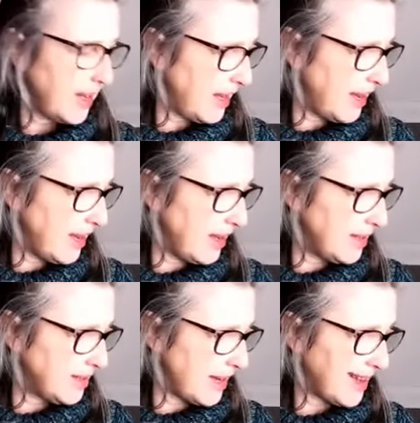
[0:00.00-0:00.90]

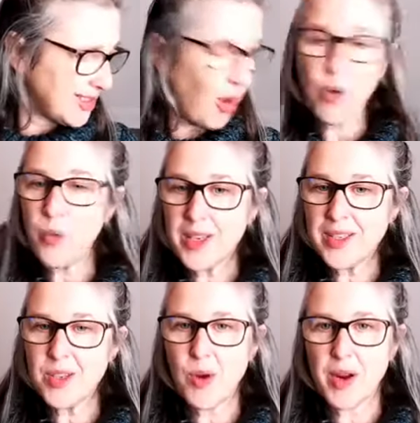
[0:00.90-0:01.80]
And as
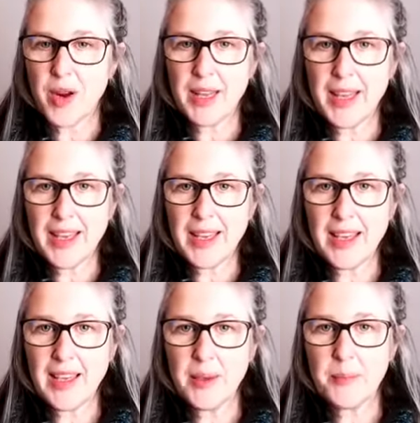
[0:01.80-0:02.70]
always, you want a
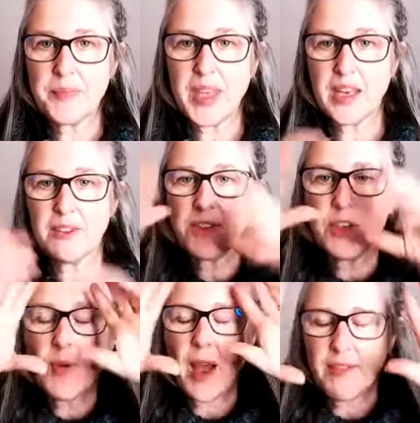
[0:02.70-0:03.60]
blankie. And if you
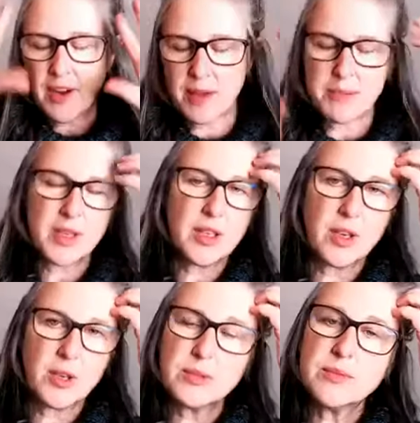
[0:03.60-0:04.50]
have an eye
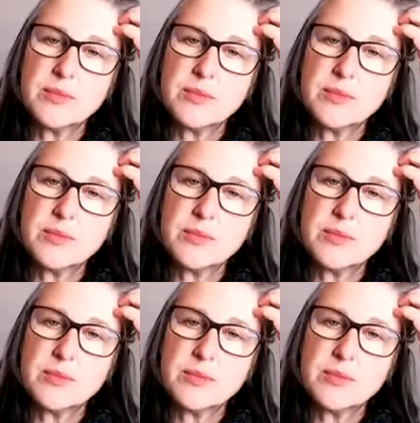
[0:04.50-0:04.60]
pillow